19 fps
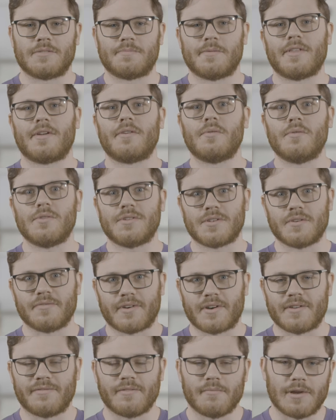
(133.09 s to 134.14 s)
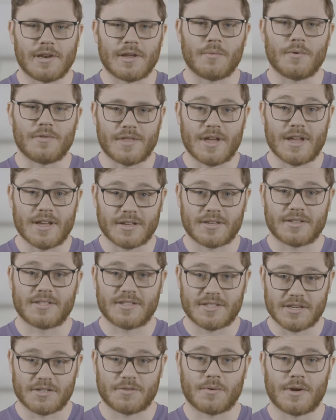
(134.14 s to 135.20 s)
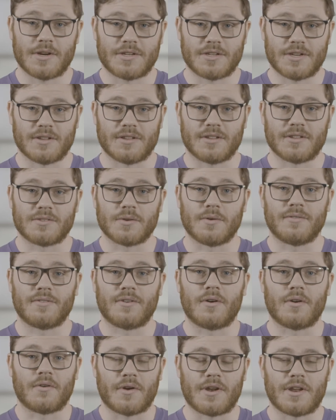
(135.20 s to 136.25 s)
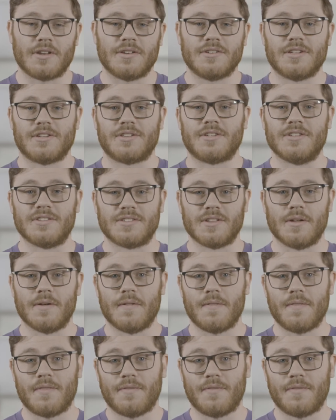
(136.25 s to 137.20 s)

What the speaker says: but they're also very familiar with their situation and the sort of concrete conditions that